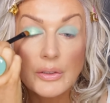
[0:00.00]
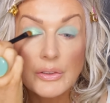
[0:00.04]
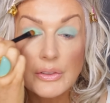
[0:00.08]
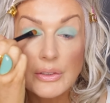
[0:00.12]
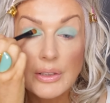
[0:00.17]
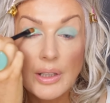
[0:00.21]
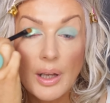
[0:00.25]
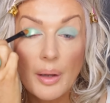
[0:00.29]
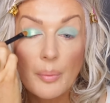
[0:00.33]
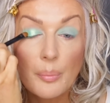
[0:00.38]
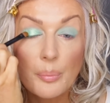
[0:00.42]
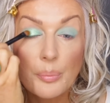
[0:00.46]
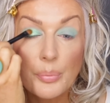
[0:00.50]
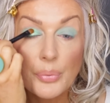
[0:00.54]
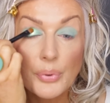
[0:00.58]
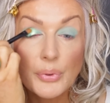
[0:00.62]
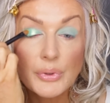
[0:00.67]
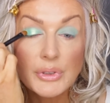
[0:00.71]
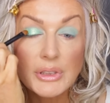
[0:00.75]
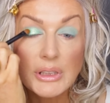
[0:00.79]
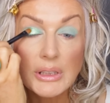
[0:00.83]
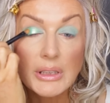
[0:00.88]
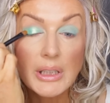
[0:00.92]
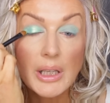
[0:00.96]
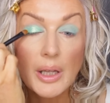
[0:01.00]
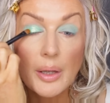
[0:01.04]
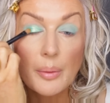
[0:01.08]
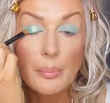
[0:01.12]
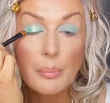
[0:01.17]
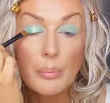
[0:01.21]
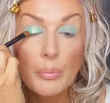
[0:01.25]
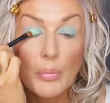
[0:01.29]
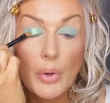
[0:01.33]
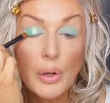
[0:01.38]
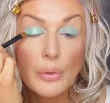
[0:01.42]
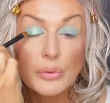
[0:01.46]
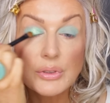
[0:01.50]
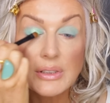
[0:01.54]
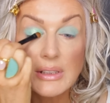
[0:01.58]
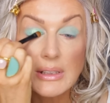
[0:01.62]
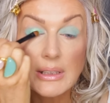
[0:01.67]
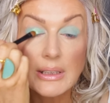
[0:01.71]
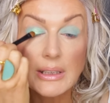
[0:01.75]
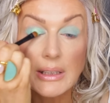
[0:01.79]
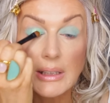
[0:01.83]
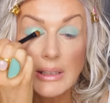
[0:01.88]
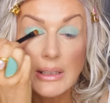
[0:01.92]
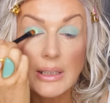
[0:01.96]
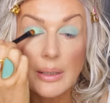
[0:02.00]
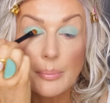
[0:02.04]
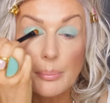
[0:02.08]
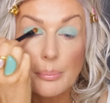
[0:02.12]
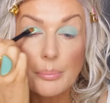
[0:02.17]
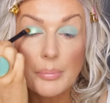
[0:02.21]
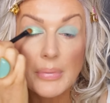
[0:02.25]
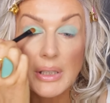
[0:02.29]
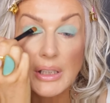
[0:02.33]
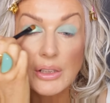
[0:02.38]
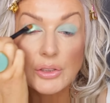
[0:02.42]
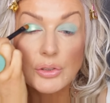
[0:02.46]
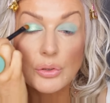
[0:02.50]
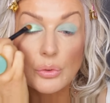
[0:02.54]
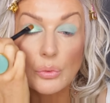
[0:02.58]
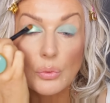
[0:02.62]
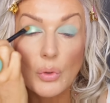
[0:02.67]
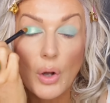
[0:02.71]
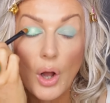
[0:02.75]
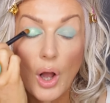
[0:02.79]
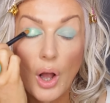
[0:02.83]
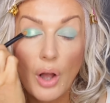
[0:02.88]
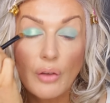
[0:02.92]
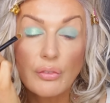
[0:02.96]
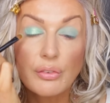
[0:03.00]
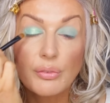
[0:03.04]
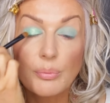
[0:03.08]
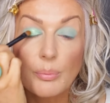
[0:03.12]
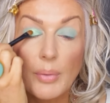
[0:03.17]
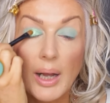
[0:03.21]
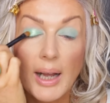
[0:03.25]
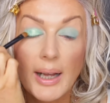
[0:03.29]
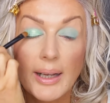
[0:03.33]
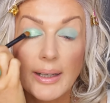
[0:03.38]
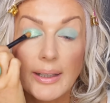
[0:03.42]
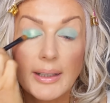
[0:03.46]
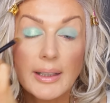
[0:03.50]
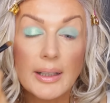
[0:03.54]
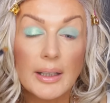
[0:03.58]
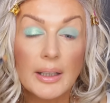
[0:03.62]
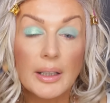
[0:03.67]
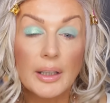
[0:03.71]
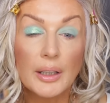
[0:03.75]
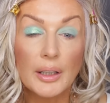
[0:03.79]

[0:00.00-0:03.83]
So I'm putting it mostly in the middle of my